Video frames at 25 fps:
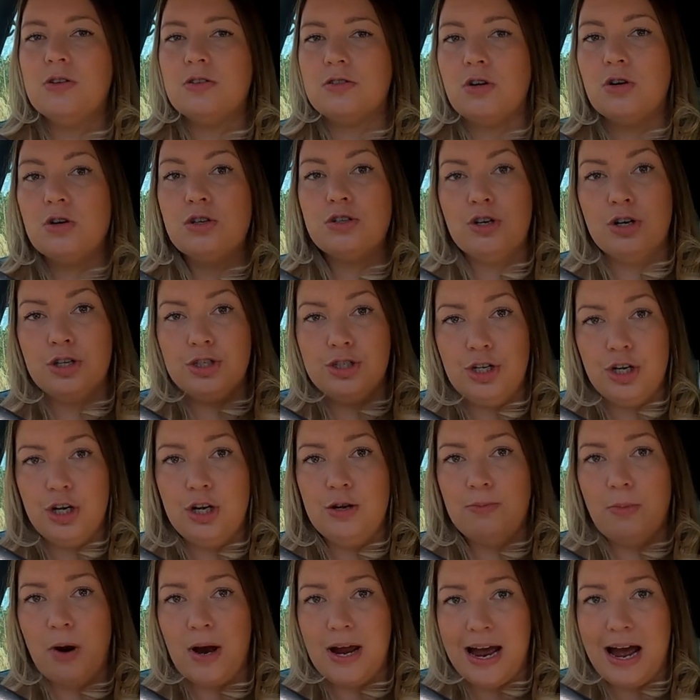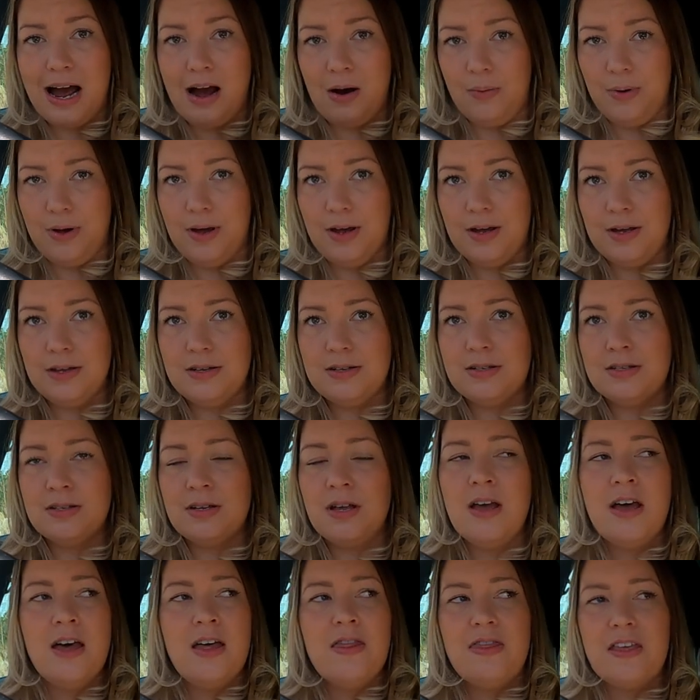And as long as I do my
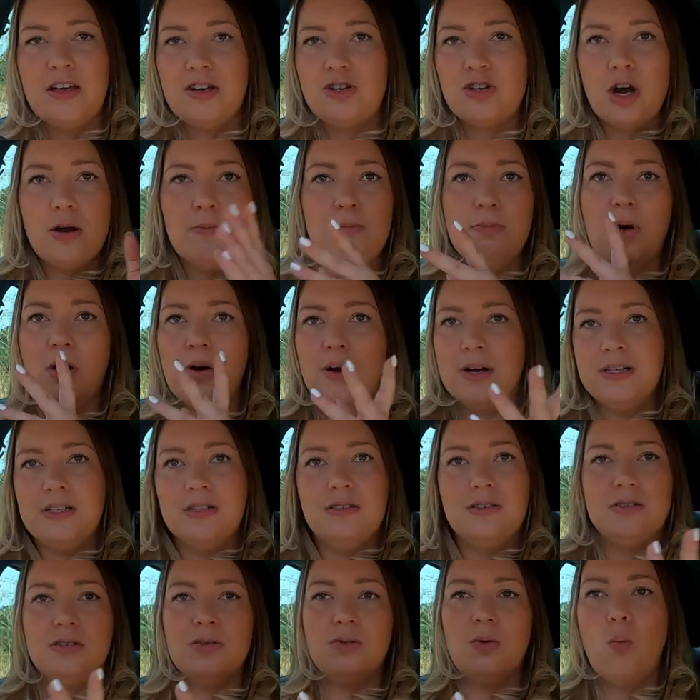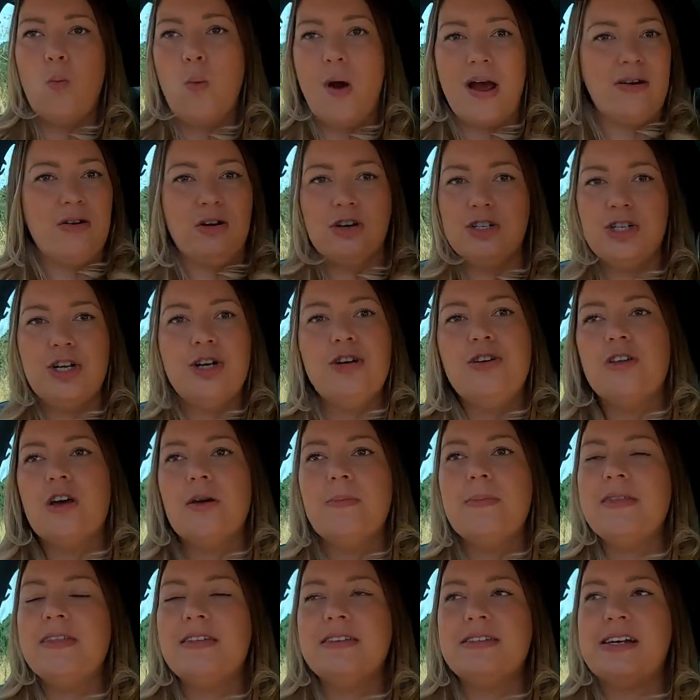hours, they don't mind when I do
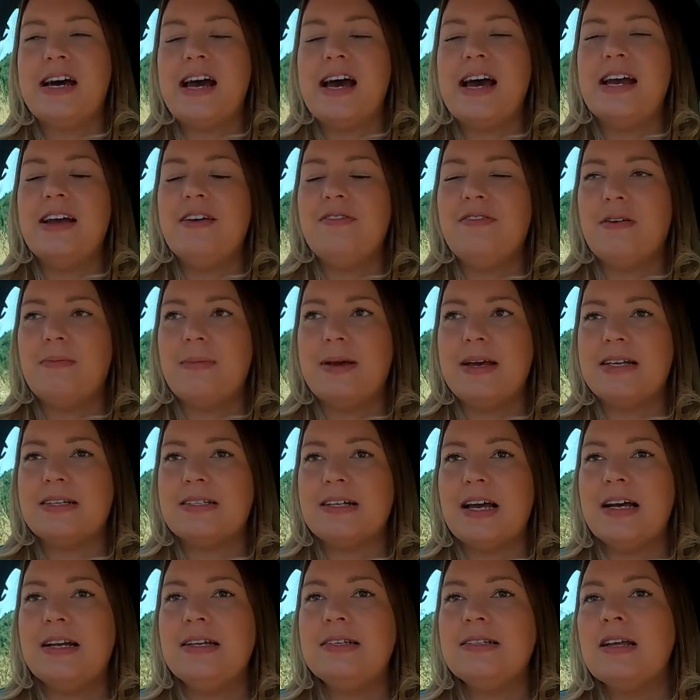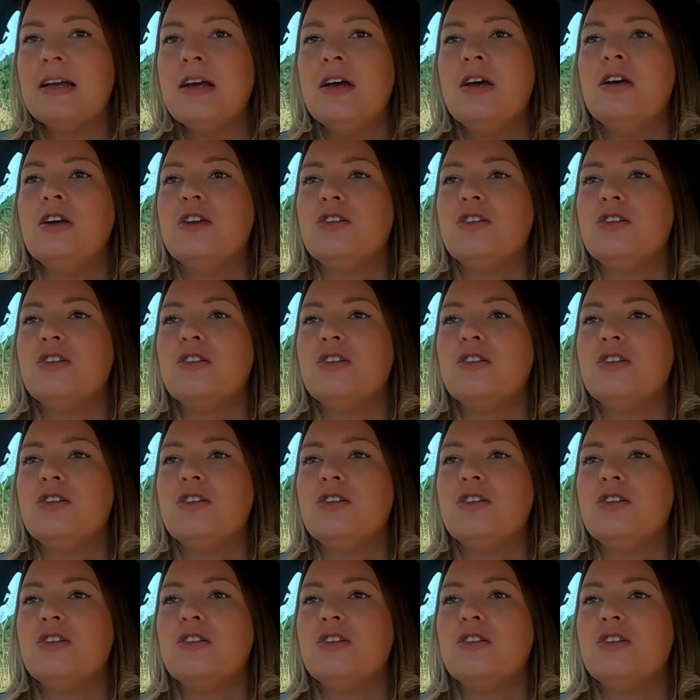them in the day, if that makes sense.